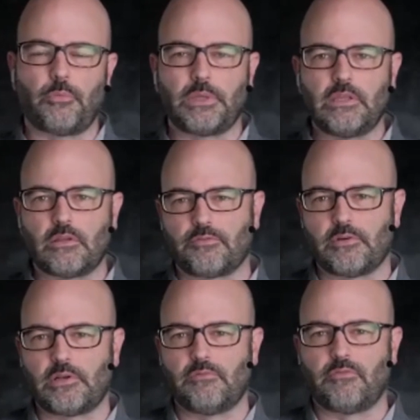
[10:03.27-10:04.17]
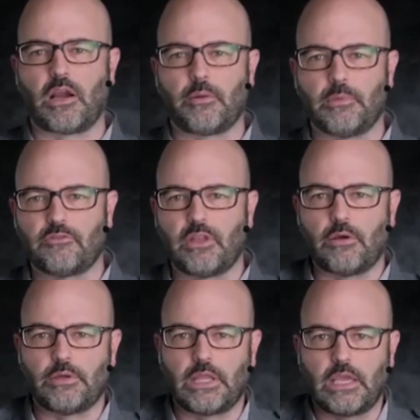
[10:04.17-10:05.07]
many different environments
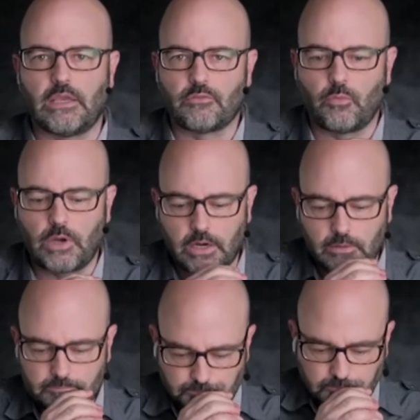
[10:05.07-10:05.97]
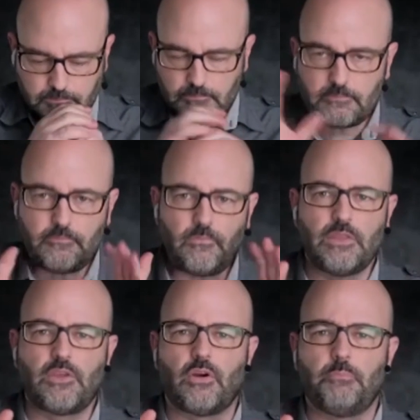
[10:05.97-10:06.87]
nowadays where
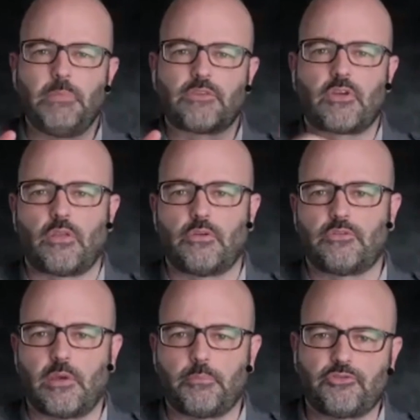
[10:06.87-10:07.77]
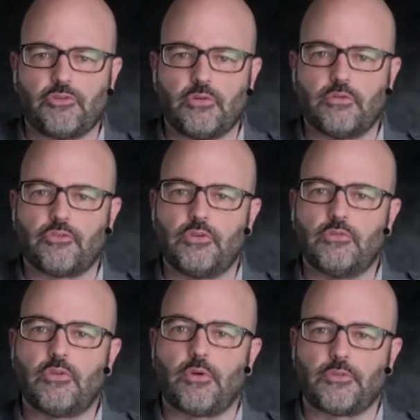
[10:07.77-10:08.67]
there are mixed color temperatures or
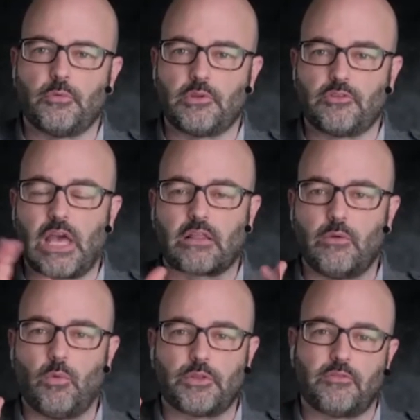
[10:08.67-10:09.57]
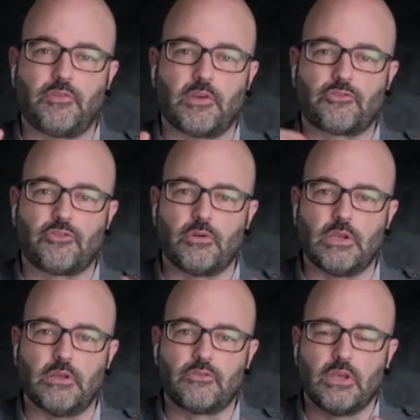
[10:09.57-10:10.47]
you don't know exactly what the fixture
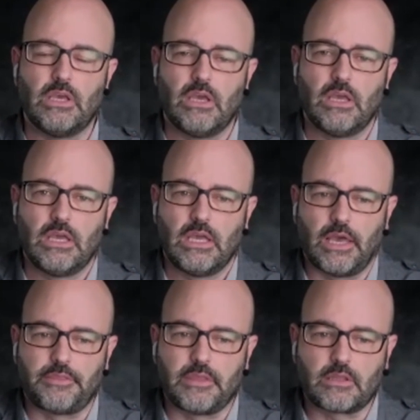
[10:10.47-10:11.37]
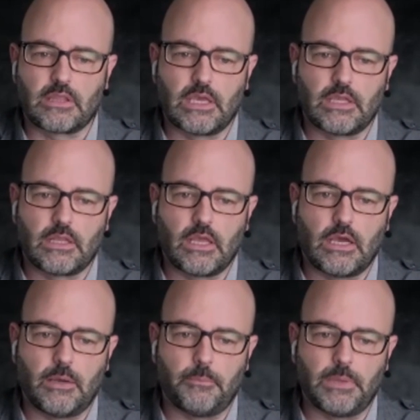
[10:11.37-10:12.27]
is. I think that
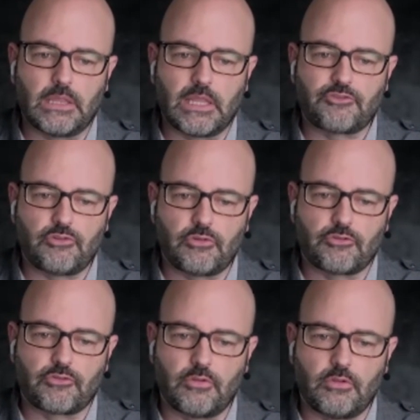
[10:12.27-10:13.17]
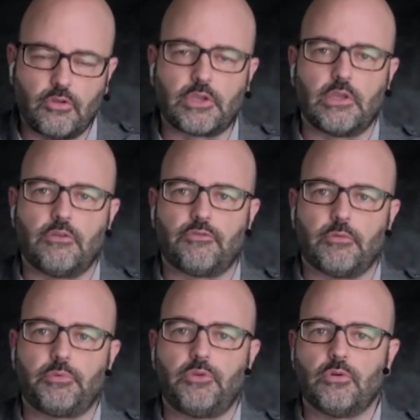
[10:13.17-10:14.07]
unless you're just looking for
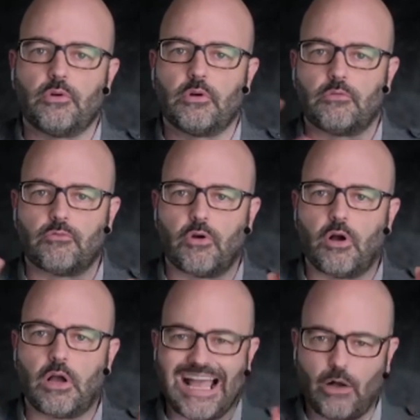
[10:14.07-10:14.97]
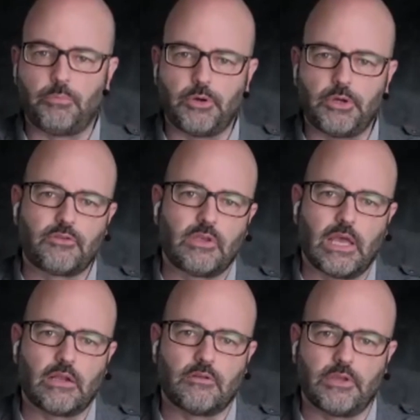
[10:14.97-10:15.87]
pure raw output
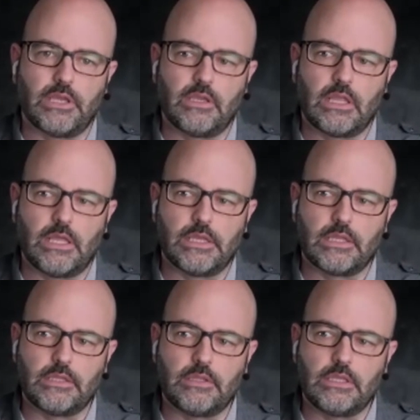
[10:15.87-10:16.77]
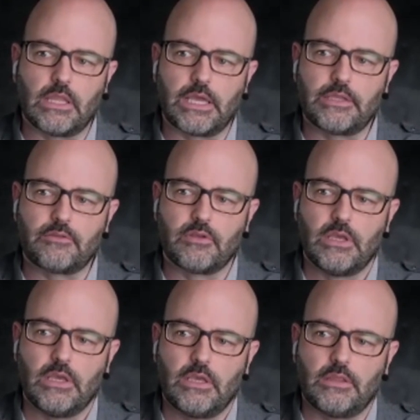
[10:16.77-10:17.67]
out of an LED light,
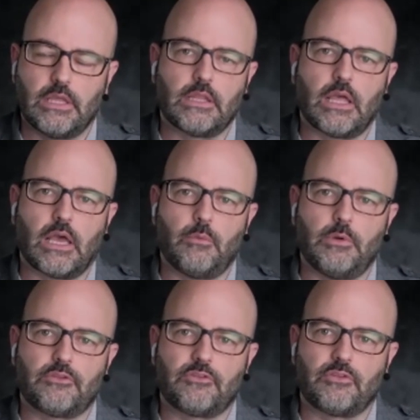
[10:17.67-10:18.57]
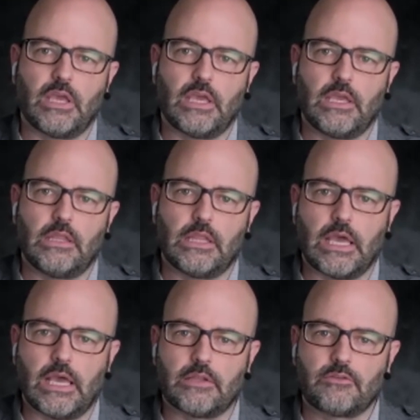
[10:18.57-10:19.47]
then I would say
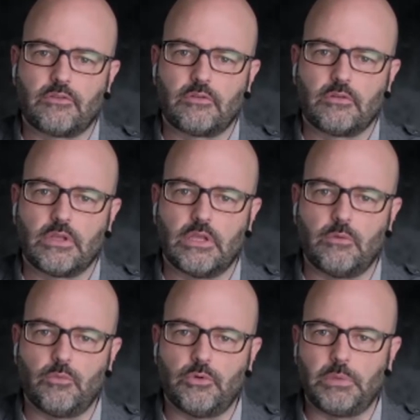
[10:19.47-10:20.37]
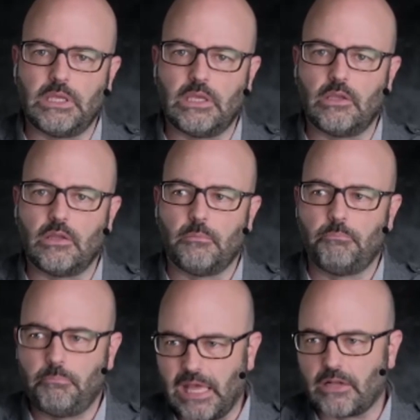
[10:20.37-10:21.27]
that it would be
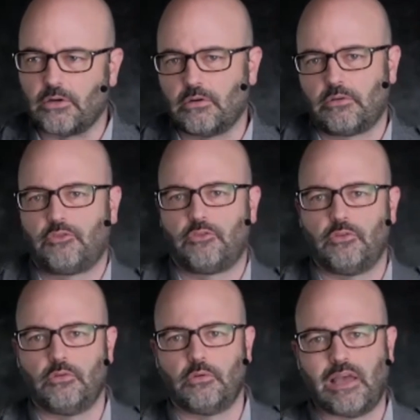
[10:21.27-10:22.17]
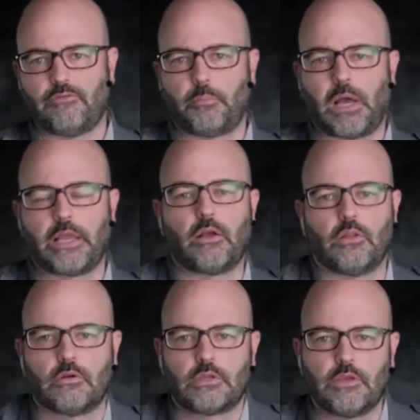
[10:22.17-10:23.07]
better to have a
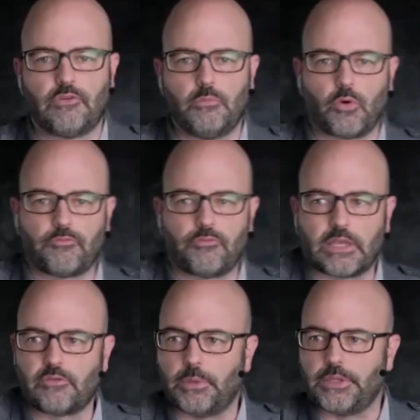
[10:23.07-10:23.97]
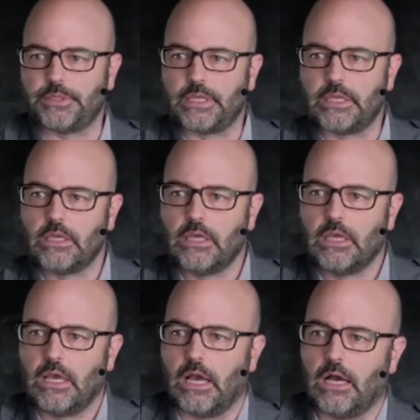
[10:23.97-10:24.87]
bicolor. Gives you more flexibility.
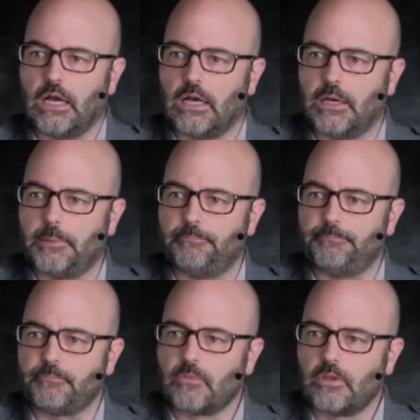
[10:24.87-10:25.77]
Um,